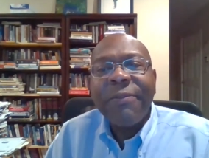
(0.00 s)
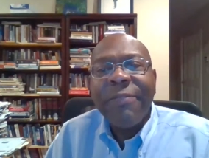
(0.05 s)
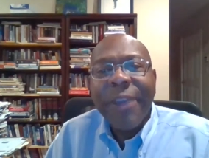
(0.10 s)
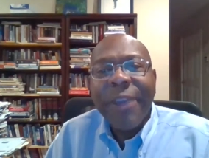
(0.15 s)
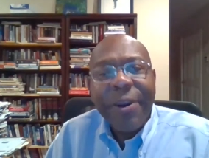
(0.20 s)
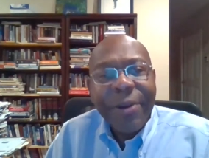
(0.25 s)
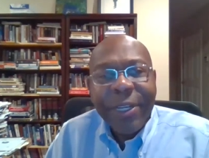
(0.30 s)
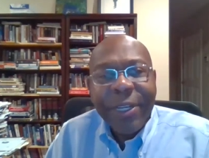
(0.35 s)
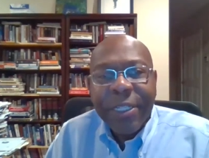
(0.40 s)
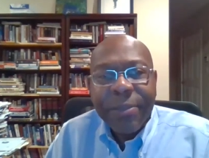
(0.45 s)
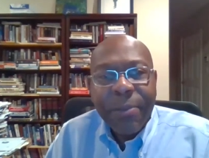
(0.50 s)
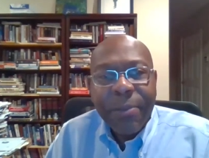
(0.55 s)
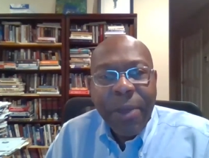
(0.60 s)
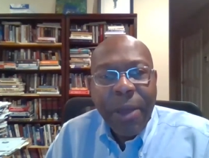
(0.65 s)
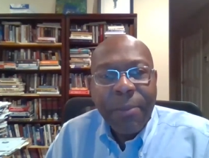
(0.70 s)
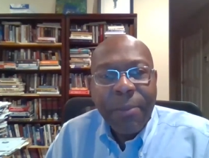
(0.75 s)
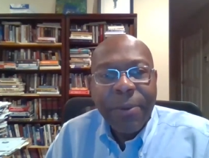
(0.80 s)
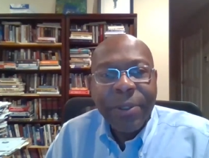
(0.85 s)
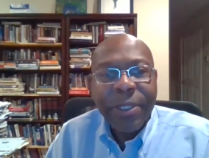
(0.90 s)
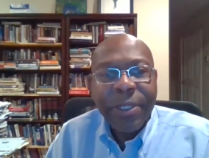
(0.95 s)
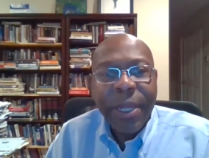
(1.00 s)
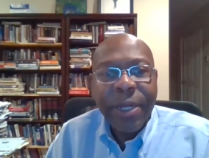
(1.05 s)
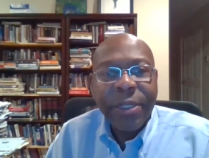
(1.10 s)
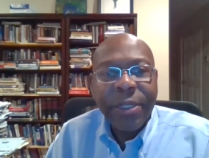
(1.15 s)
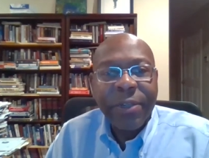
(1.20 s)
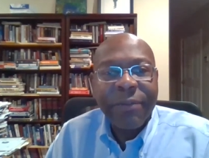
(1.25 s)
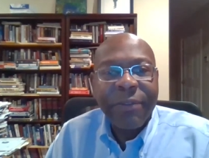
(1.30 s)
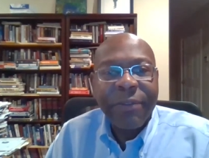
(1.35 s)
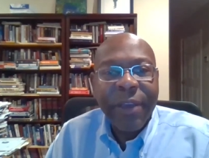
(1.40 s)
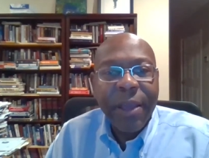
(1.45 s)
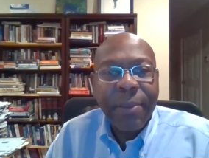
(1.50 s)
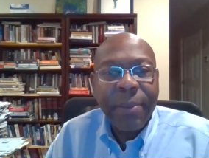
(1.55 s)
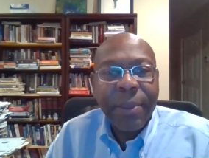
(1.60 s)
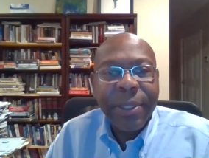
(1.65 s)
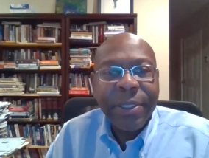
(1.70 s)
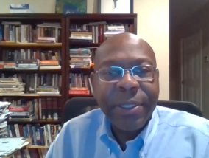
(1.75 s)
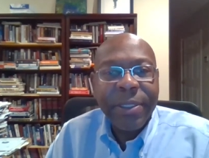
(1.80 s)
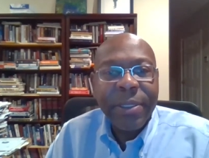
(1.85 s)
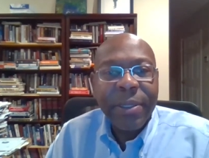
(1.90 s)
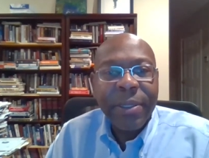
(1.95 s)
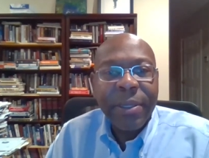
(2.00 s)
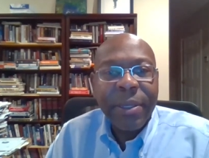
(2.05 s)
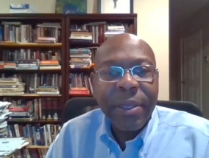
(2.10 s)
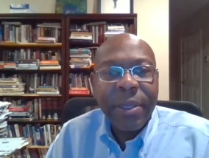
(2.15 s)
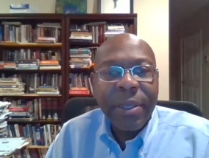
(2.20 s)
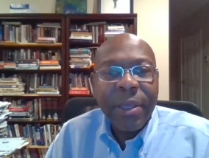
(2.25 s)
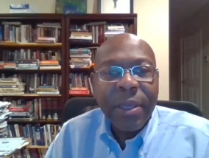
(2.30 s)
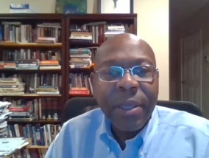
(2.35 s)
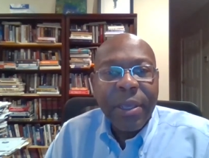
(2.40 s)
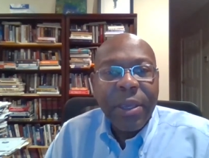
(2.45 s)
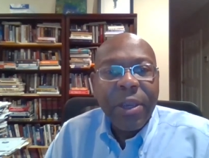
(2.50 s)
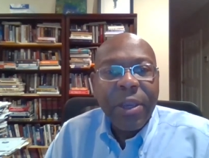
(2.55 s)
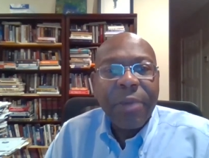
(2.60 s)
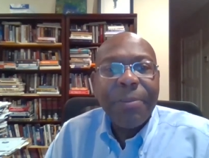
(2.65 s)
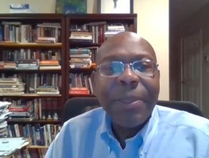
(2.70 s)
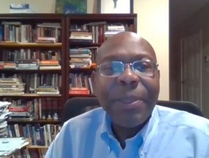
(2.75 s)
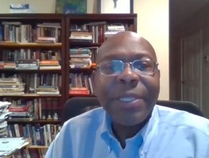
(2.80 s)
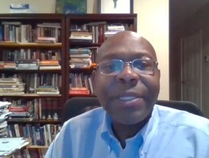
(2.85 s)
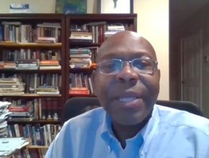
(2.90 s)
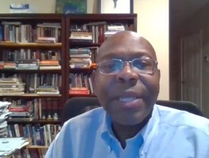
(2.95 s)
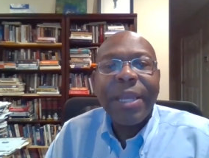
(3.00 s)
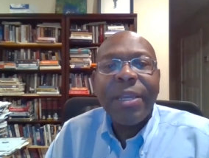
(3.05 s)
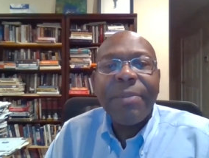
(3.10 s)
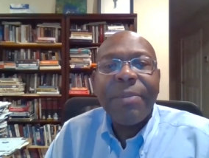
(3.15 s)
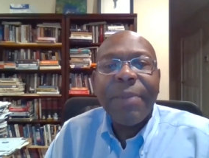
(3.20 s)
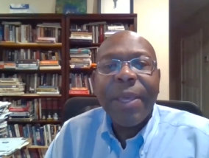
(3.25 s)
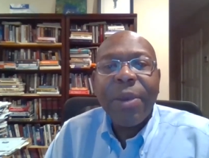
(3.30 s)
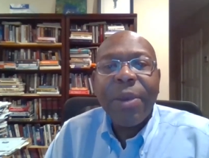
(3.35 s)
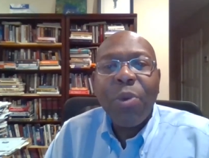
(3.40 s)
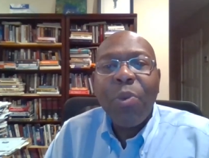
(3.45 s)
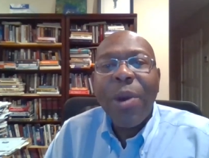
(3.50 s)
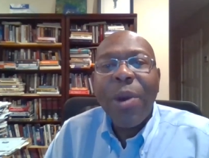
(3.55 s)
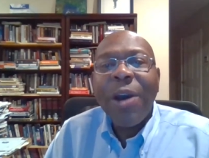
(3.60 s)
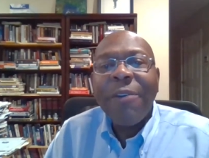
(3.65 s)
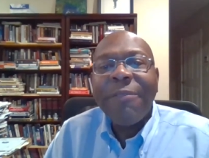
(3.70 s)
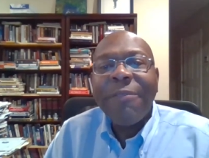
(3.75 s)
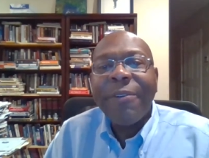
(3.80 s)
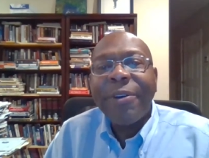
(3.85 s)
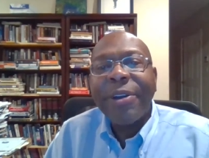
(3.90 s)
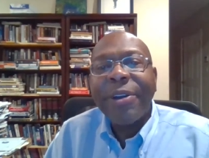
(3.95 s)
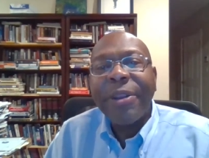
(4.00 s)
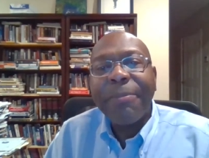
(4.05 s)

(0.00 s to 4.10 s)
very small percentage of families could be said to be welfare